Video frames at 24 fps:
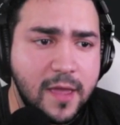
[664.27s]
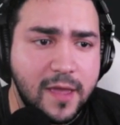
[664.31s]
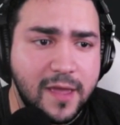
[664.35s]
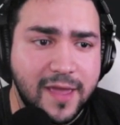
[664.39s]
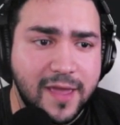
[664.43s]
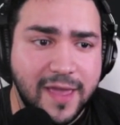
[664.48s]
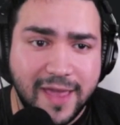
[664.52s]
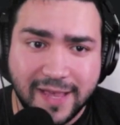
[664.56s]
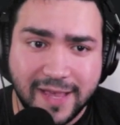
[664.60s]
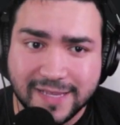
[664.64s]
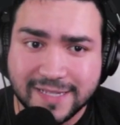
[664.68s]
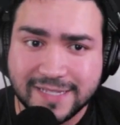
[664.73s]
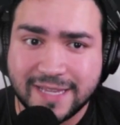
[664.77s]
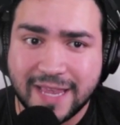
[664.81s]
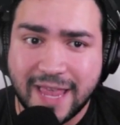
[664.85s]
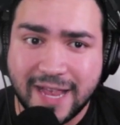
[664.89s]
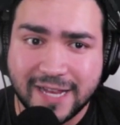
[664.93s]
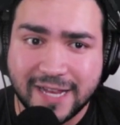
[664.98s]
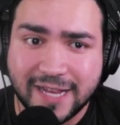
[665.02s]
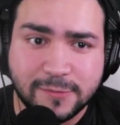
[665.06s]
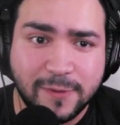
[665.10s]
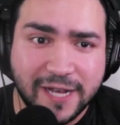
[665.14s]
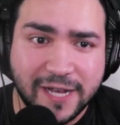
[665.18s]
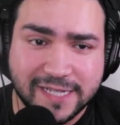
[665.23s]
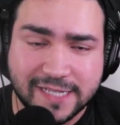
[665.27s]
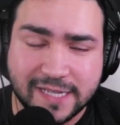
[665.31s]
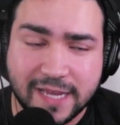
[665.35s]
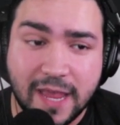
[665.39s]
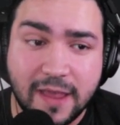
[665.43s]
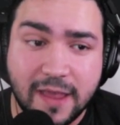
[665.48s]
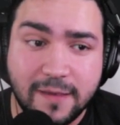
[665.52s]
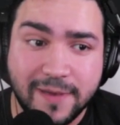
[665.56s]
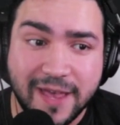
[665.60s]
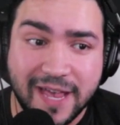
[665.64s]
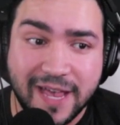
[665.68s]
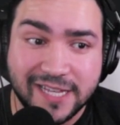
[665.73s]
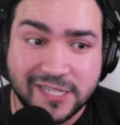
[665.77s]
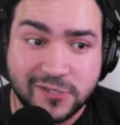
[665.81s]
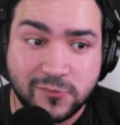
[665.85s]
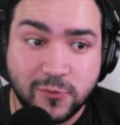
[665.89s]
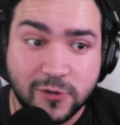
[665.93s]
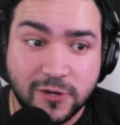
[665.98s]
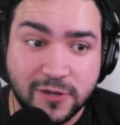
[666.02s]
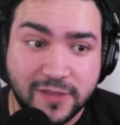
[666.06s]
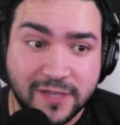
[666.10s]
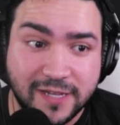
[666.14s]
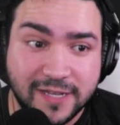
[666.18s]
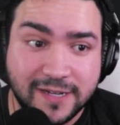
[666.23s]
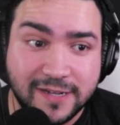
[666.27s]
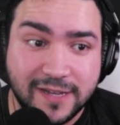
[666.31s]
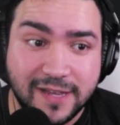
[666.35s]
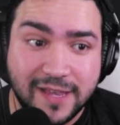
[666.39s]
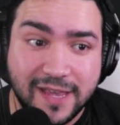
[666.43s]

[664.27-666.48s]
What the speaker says: is Xbox Game Pass worth it?